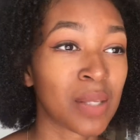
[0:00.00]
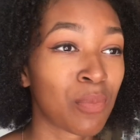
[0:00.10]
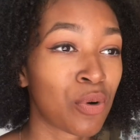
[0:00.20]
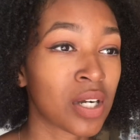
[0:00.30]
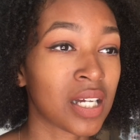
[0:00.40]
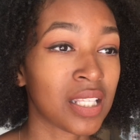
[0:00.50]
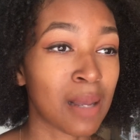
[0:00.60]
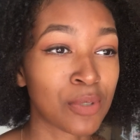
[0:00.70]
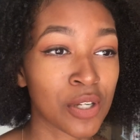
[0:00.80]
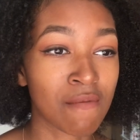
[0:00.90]
The more
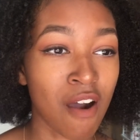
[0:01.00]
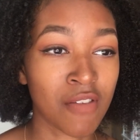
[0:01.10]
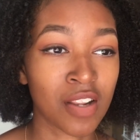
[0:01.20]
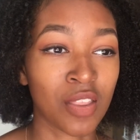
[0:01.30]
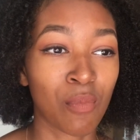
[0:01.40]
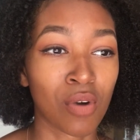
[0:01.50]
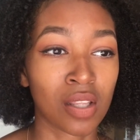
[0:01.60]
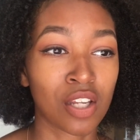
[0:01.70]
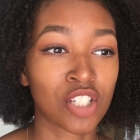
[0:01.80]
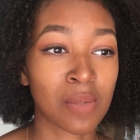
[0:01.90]
clubs you're involved in, the
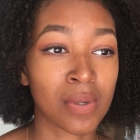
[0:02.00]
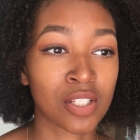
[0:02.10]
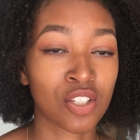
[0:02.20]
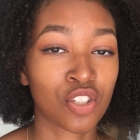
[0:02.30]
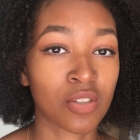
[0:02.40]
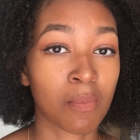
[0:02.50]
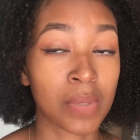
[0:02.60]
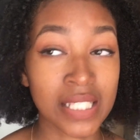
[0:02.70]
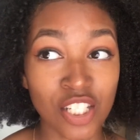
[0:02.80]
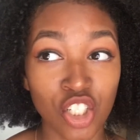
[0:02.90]
more leadership
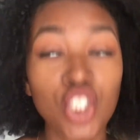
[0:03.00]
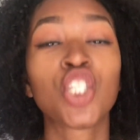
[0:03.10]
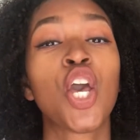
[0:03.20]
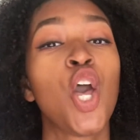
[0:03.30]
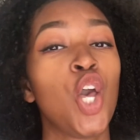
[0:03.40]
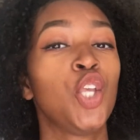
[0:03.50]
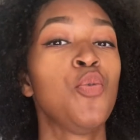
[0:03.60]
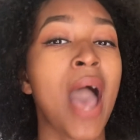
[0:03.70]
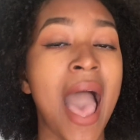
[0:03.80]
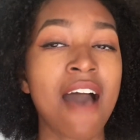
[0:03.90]
positions
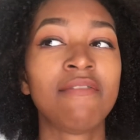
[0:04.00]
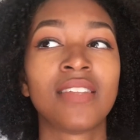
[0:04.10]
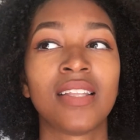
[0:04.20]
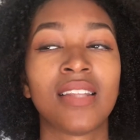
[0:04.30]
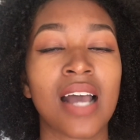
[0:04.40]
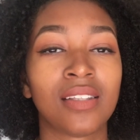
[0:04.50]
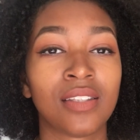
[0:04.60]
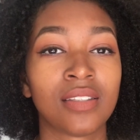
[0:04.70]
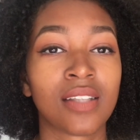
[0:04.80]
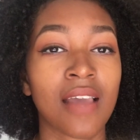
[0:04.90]
you have, then
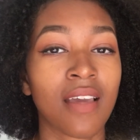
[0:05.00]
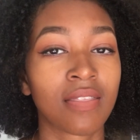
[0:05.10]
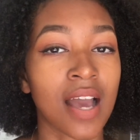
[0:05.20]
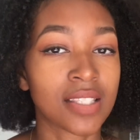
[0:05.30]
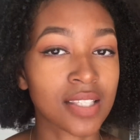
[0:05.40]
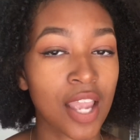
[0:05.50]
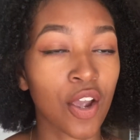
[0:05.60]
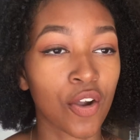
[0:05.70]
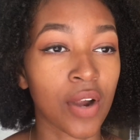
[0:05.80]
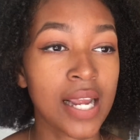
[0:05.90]
I think that's
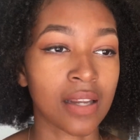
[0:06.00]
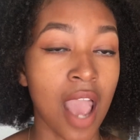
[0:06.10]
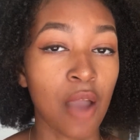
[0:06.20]
like great.